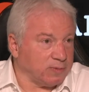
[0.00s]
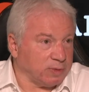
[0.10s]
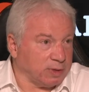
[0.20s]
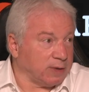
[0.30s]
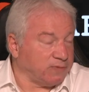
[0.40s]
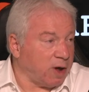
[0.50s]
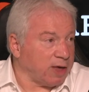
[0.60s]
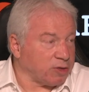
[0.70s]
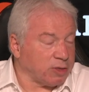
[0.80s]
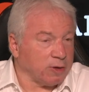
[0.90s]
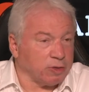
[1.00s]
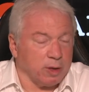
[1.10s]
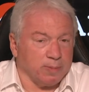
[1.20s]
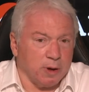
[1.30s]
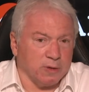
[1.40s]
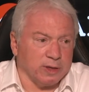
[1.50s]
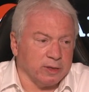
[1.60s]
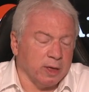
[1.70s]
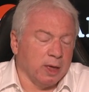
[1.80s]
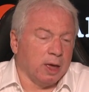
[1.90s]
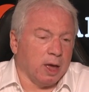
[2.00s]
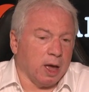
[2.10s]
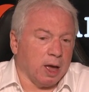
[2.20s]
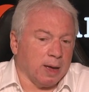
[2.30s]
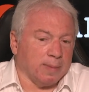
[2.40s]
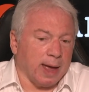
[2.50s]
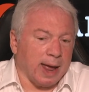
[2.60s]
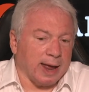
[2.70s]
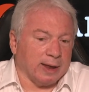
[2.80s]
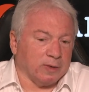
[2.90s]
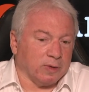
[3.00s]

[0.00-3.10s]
the advice to those third parties, and